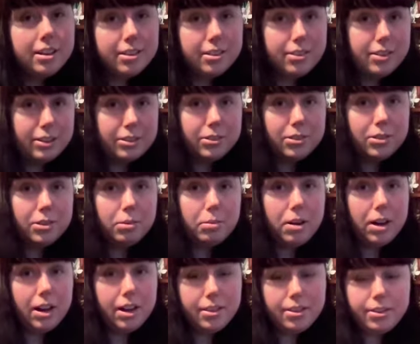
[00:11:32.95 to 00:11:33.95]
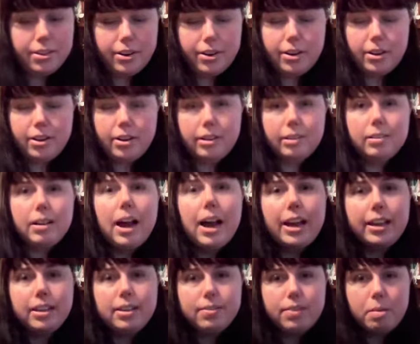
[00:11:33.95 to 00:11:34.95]
the two other
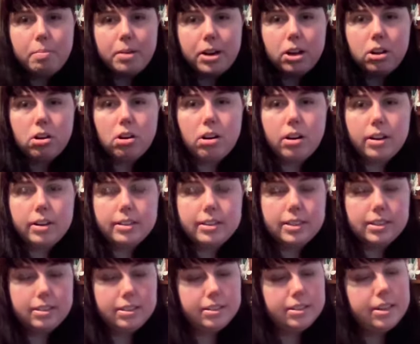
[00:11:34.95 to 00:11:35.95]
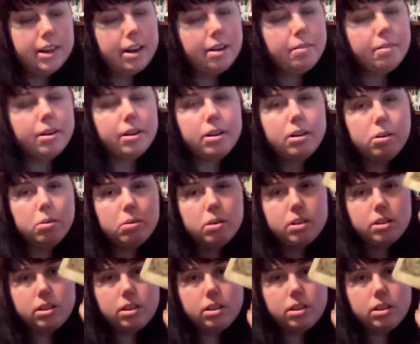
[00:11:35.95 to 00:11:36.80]
highly feminine cards in the tarot,